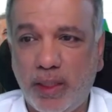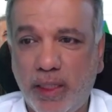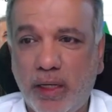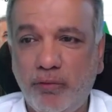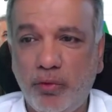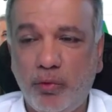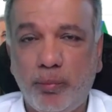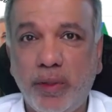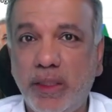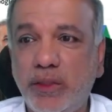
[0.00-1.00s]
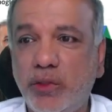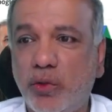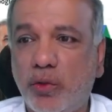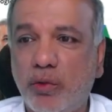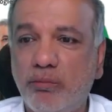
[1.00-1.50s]
allow you to place
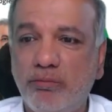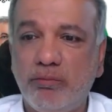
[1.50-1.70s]
your